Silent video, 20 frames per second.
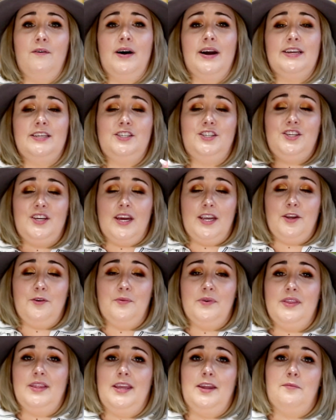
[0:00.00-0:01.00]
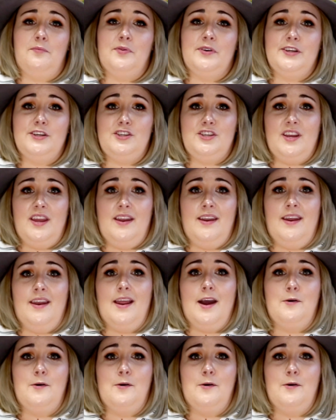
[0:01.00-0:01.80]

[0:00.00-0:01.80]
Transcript: I genuinely appreciate it.